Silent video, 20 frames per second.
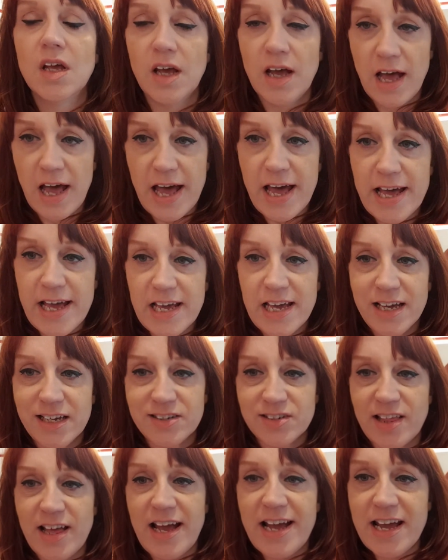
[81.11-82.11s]
Hey,
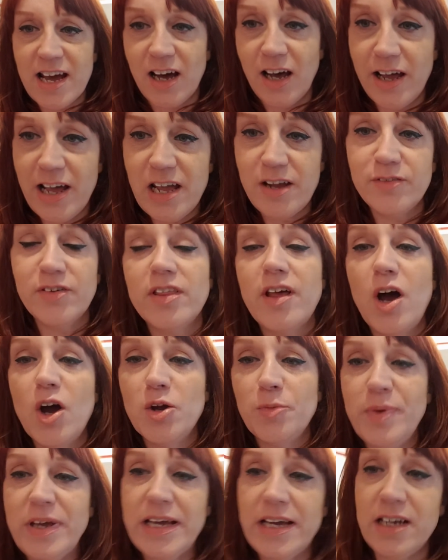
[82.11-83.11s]
it's the AI here for the
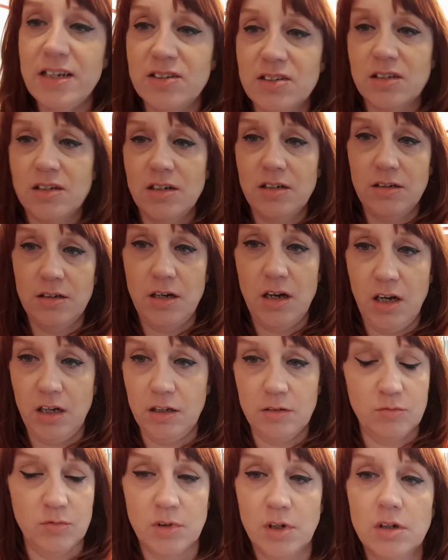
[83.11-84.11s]
OBs.
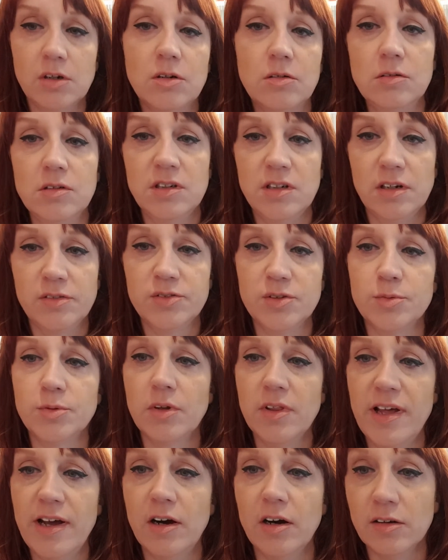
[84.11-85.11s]
I'm not cool enough to pull
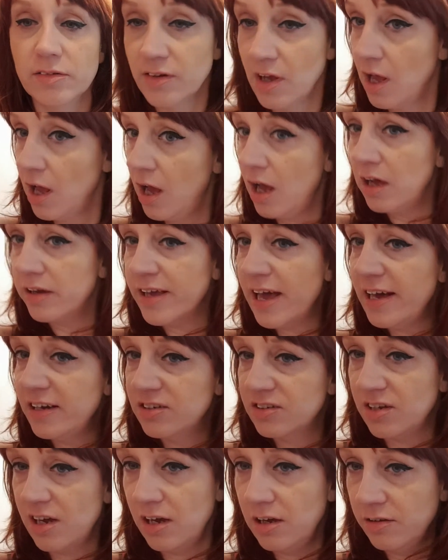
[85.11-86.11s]
that off. Okay,
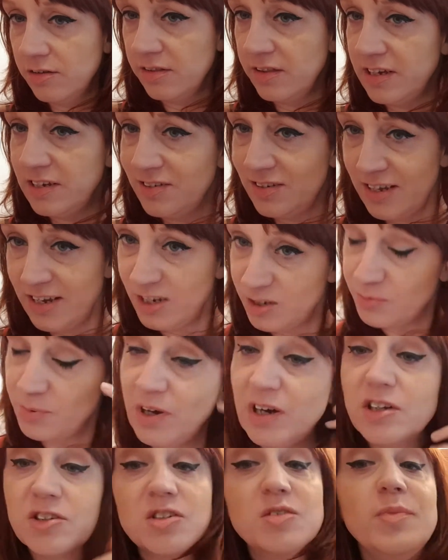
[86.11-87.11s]
so this is
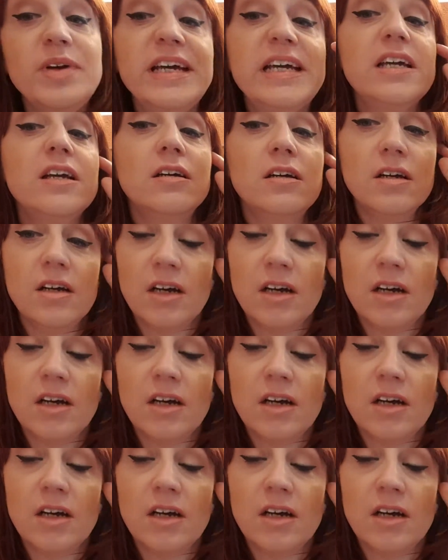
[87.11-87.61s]
past me.